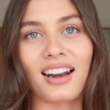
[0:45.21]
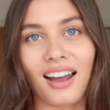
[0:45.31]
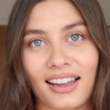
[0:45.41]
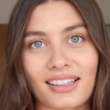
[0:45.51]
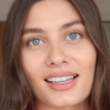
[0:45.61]
I
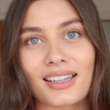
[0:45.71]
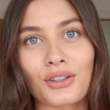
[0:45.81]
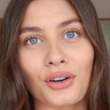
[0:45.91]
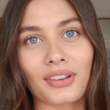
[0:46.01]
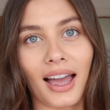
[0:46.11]
like to
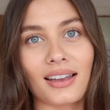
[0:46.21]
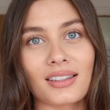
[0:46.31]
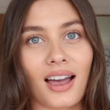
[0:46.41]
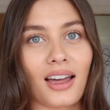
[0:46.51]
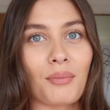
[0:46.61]
sort of get a
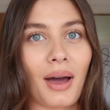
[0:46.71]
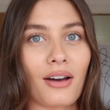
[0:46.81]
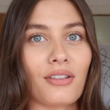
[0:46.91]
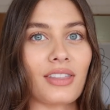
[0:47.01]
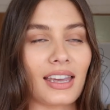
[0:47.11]
certain
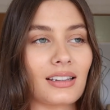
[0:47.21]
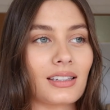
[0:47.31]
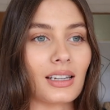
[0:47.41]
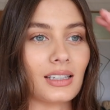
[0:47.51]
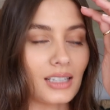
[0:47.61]
amount of things